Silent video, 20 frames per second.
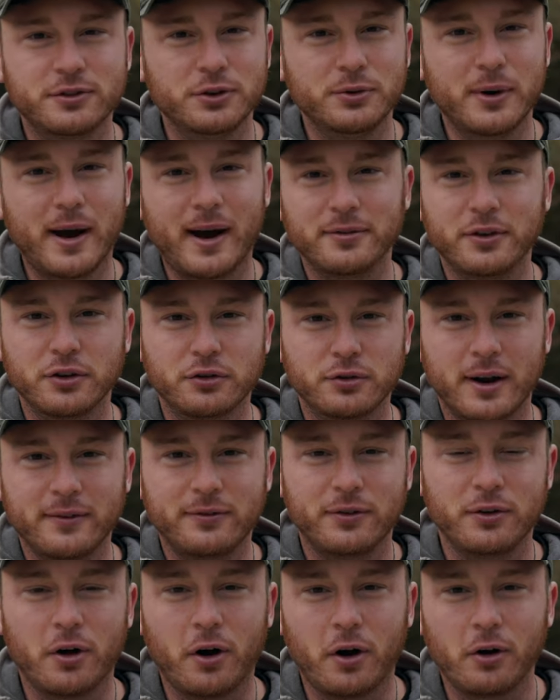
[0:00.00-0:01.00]
Do you have this
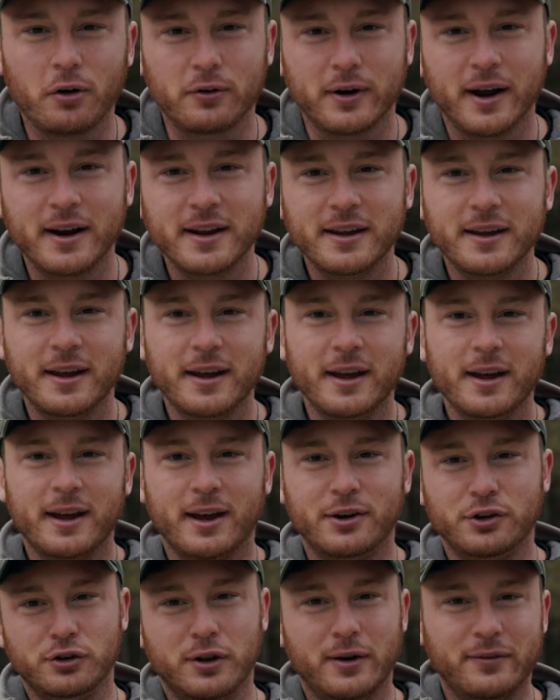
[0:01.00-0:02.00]
rifle already,
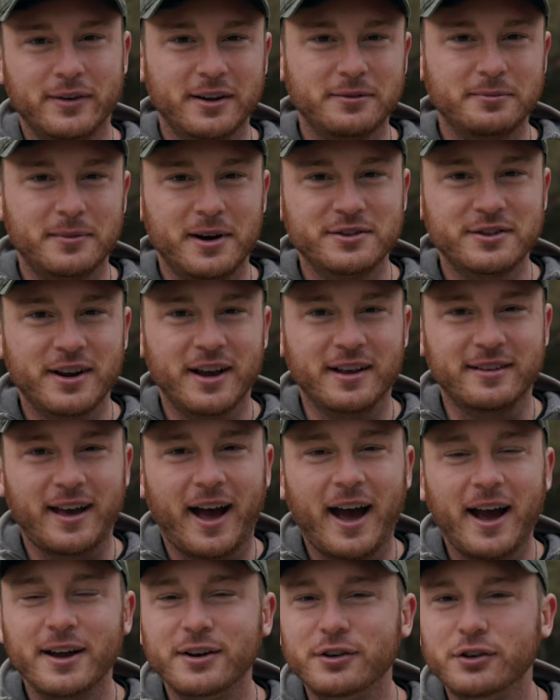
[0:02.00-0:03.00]
and do you love it as much as
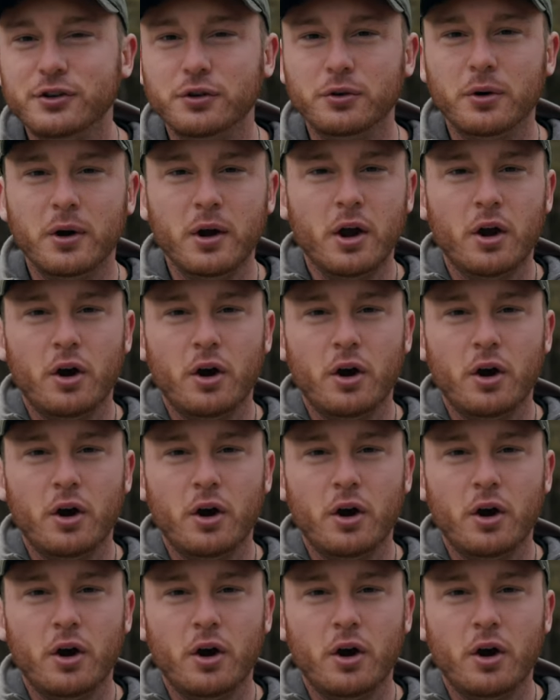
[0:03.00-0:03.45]
I do?